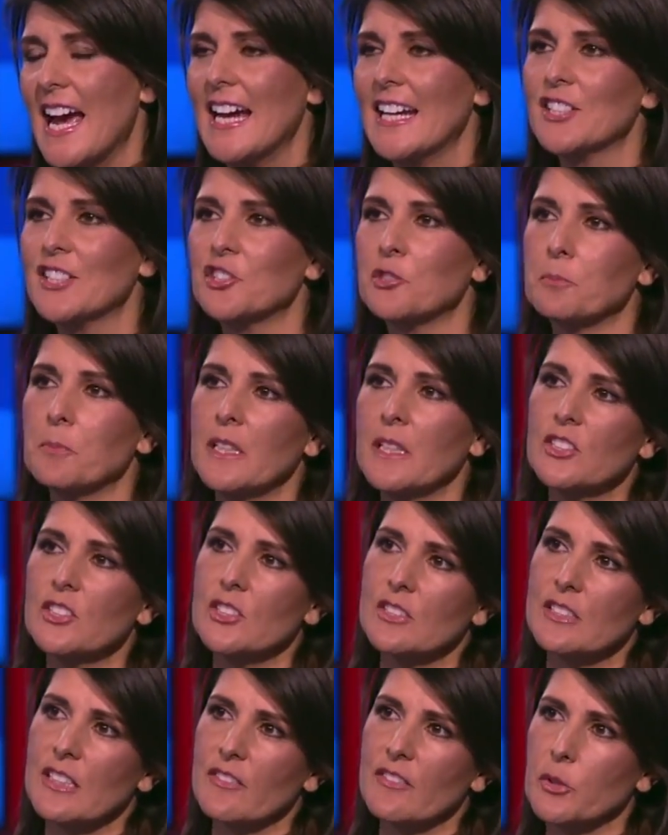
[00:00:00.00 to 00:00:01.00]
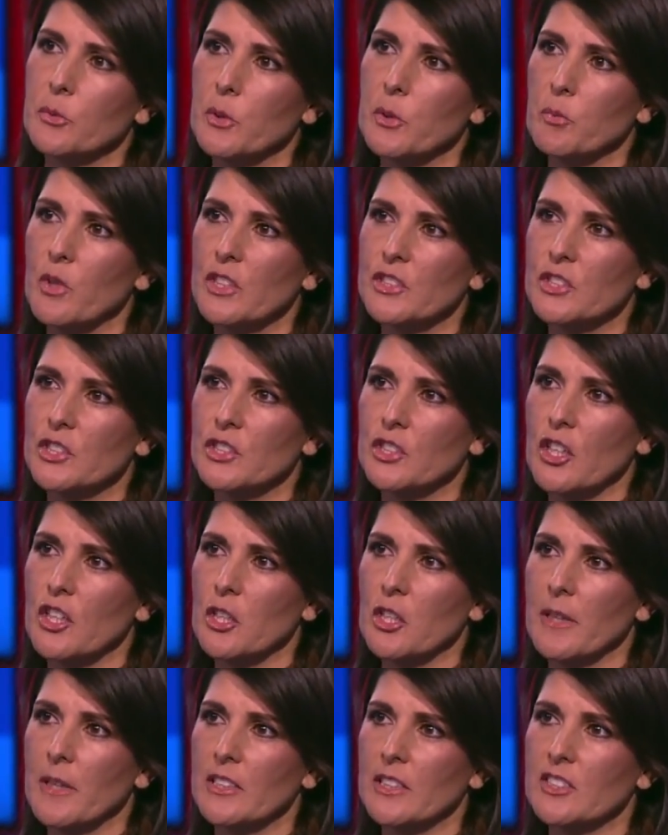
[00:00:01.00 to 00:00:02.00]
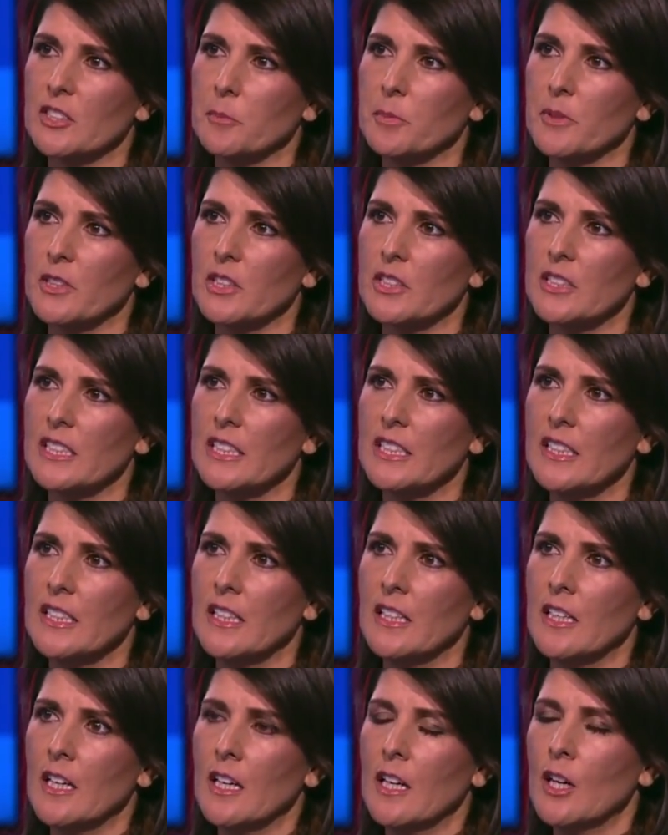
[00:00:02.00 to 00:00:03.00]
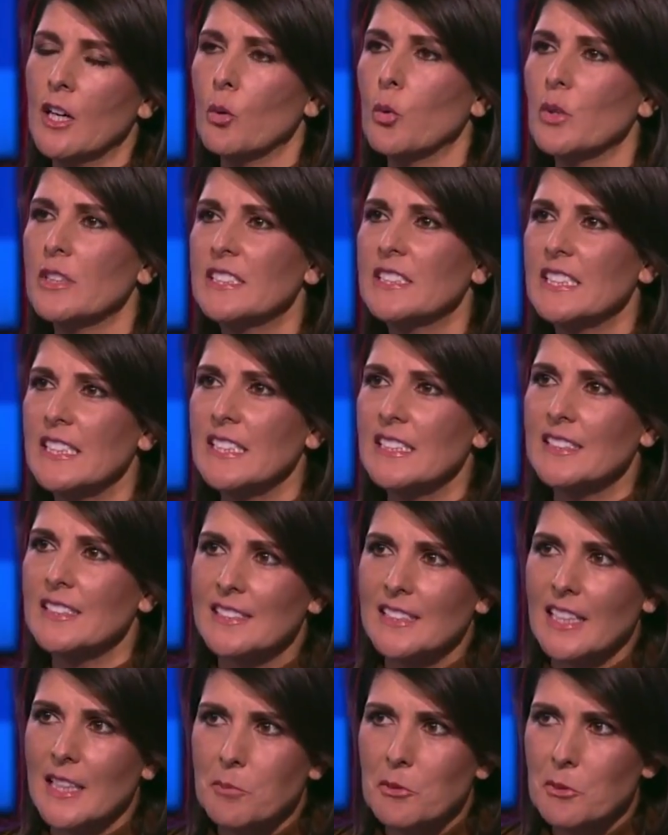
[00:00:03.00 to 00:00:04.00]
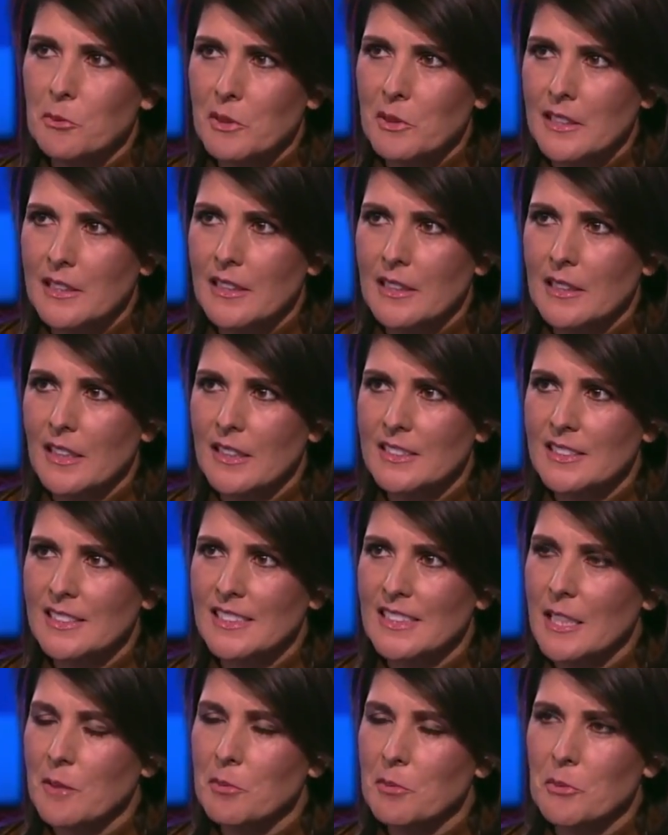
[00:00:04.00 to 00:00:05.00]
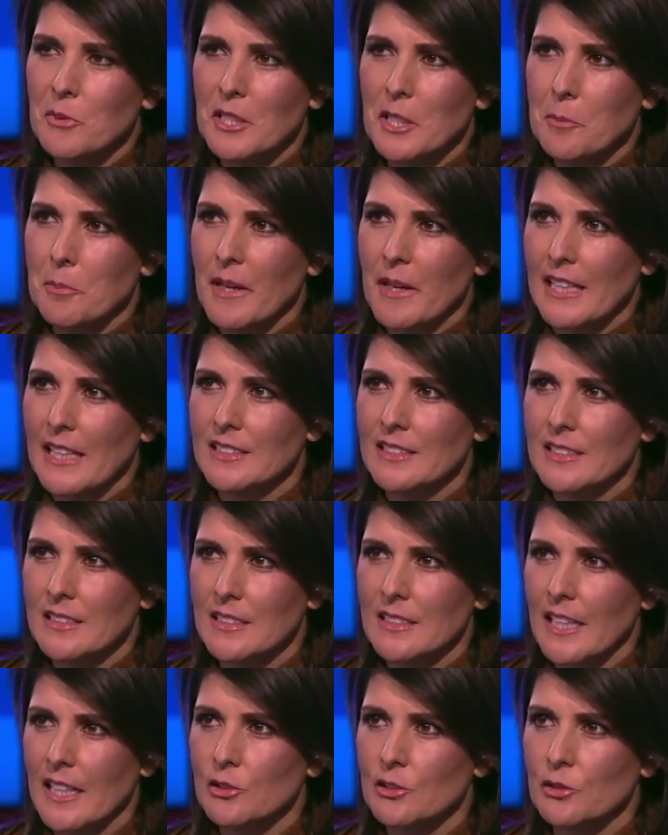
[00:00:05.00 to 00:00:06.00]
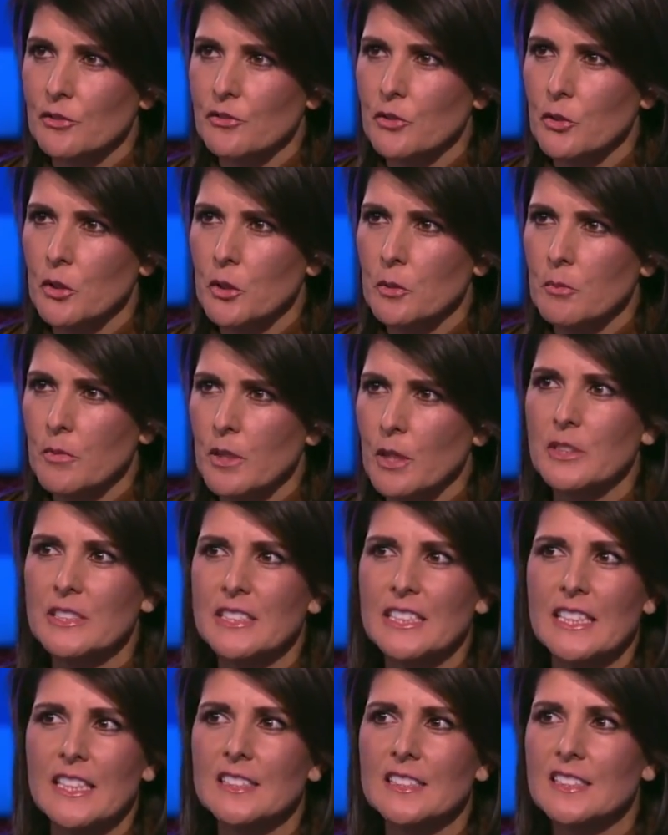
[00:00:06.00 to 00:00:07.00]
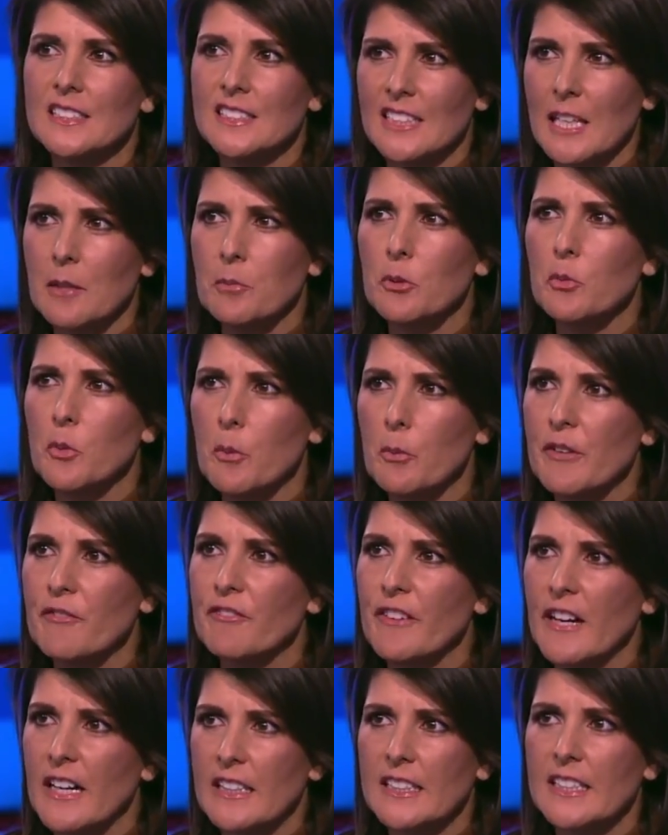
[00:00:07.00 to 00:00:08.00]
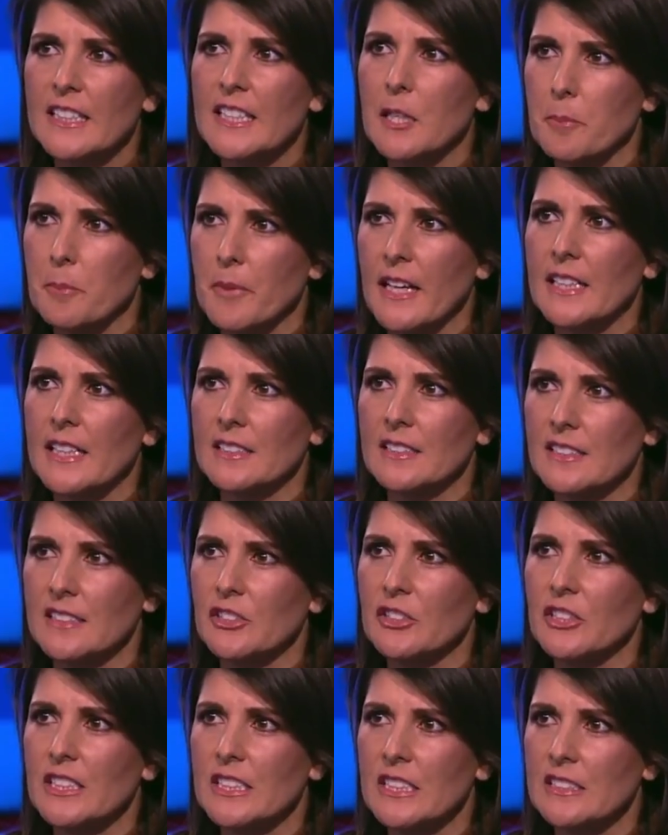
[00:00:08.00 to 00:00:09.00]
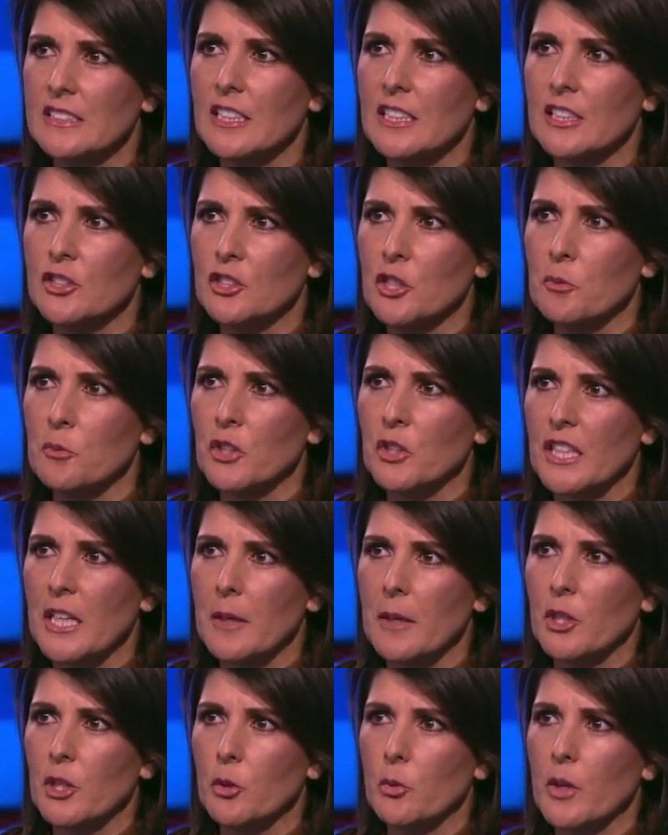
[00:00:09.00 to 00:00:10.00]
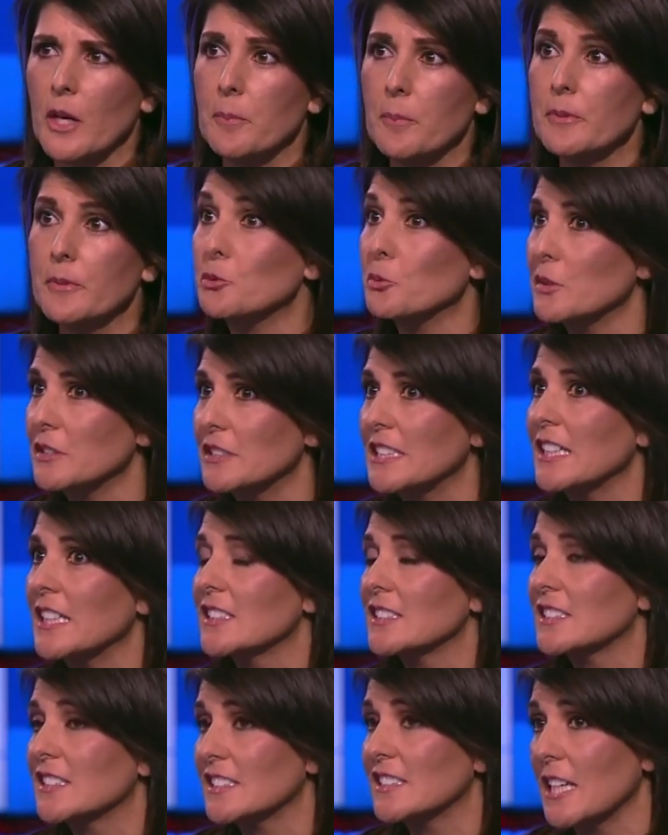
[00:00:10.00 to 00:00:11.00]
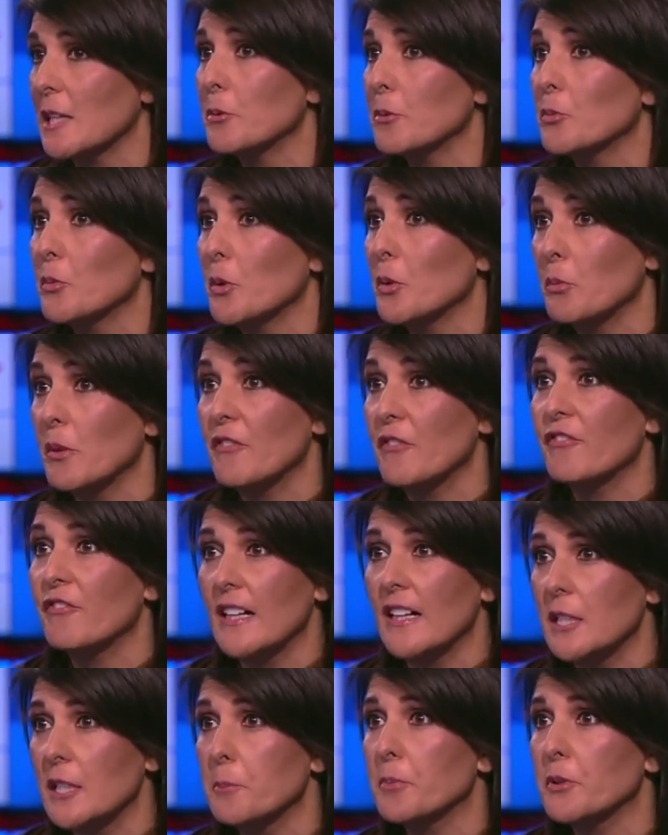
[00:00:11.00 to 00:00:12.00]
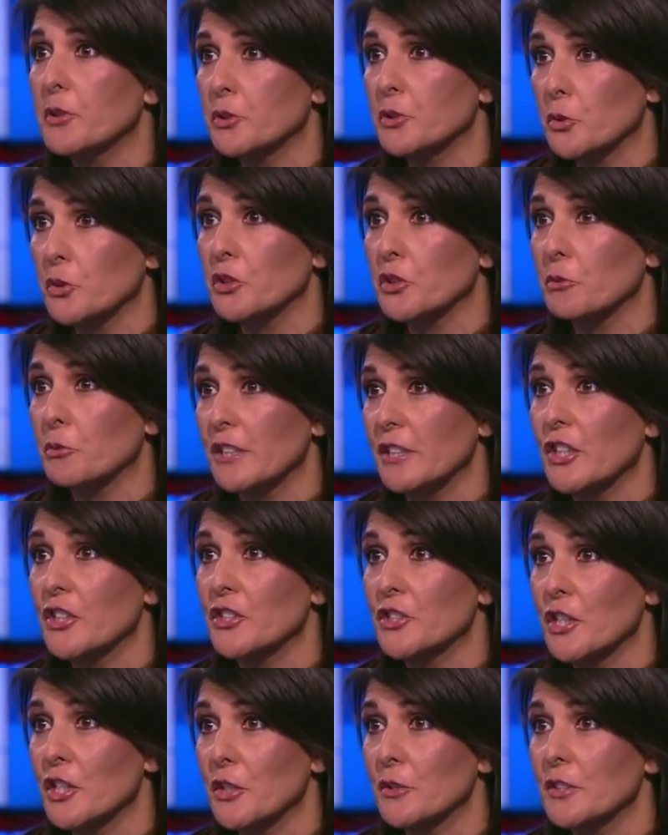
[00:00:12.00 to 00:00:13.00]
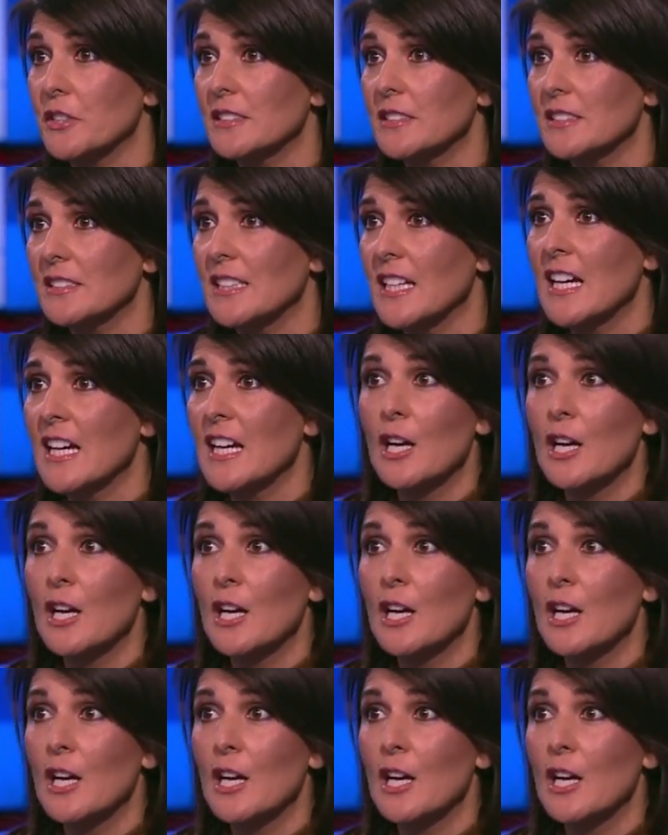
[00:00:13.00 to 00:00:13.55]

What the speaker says: And as much as everyone wants to talk about stability, was he unstable when he passed the tax reform? Was he unstable when we finally hit back at Syria and said no more chemical weapons? Was he unstable when we finally put North Korea on notice?